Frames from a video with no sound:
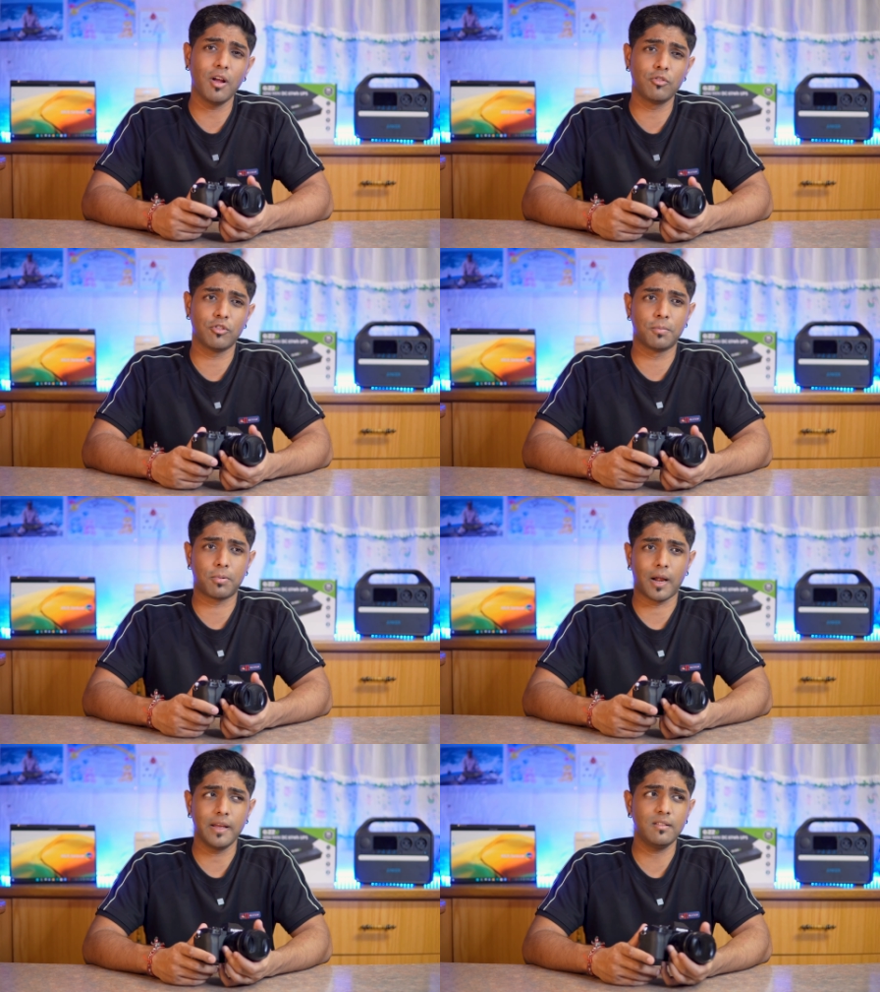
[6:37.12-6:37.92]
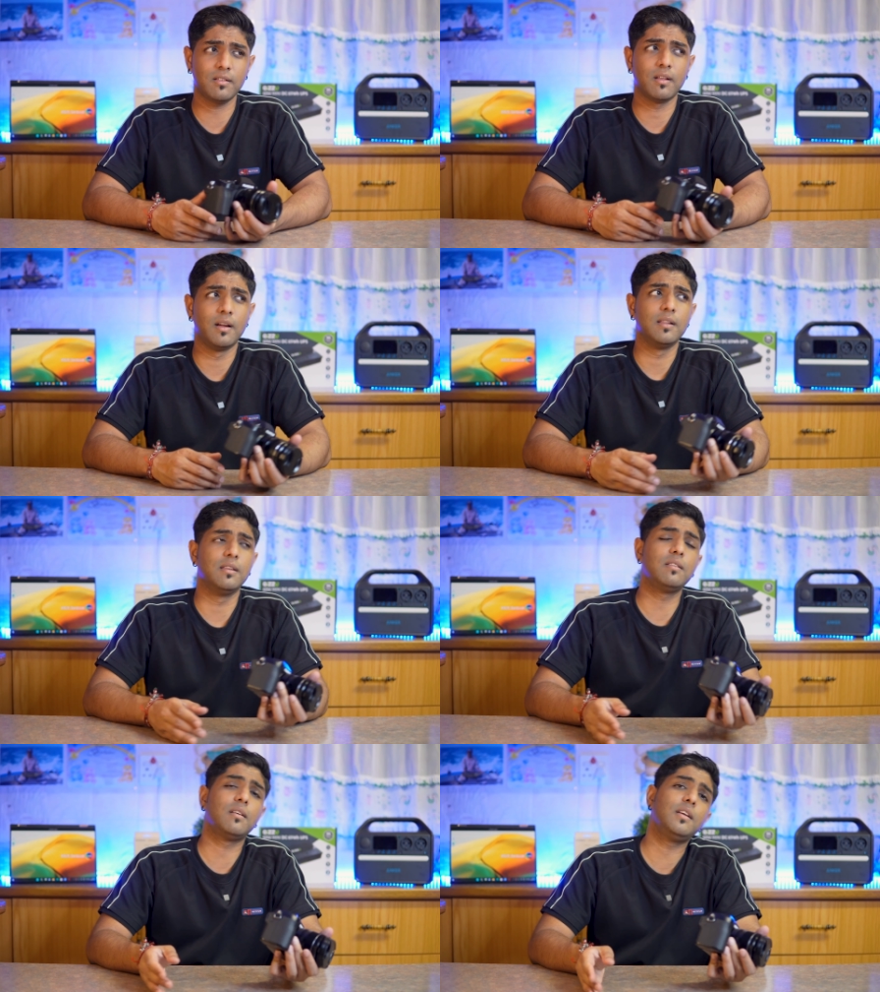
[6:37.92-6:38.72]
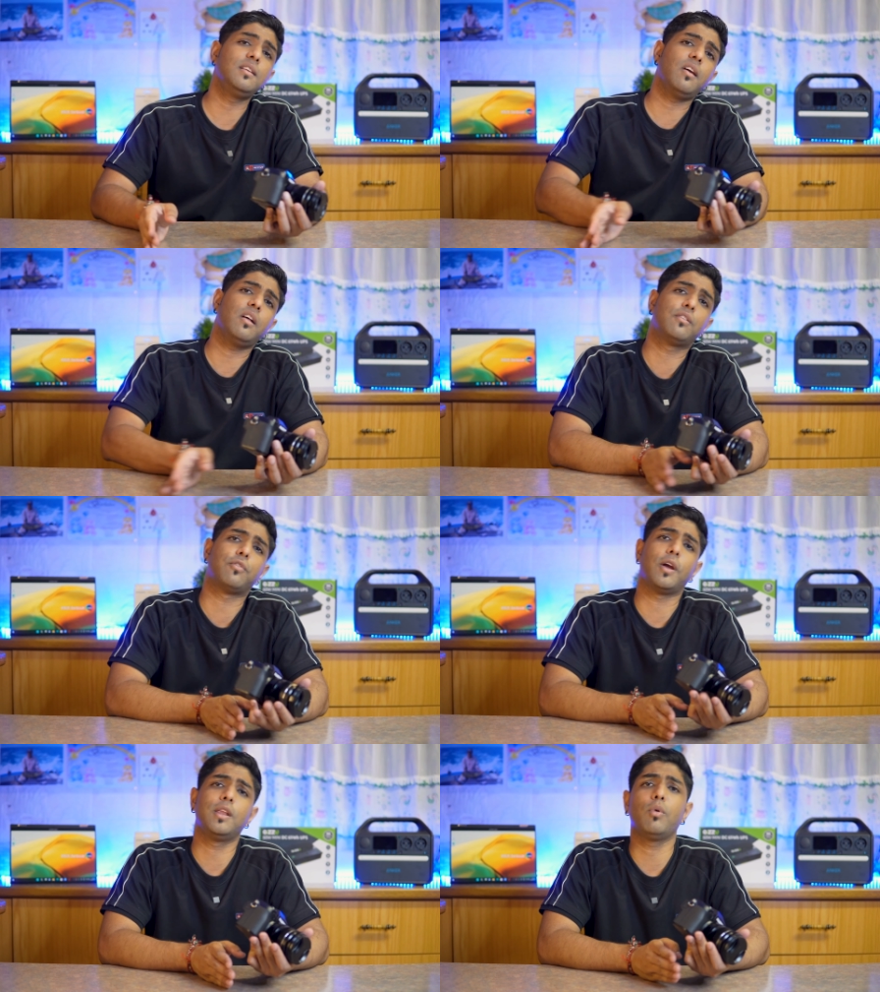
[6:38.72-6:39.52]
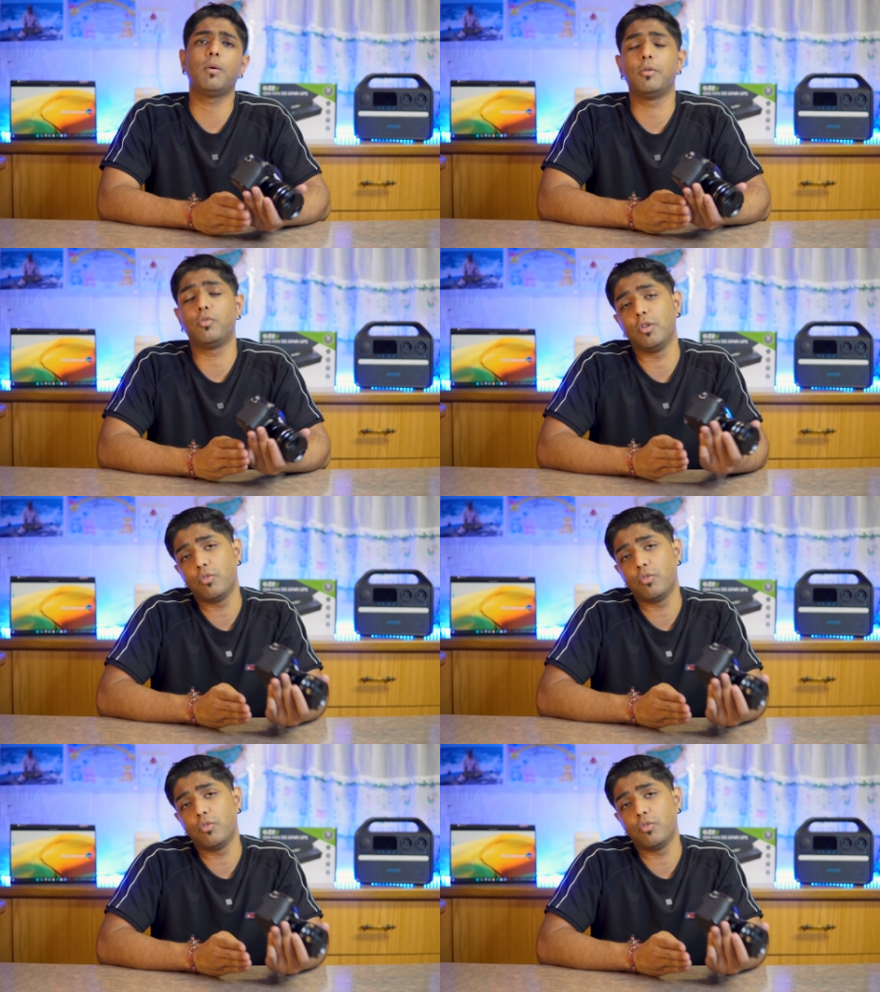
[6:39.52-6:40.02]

down to the price, this retails for anywhere between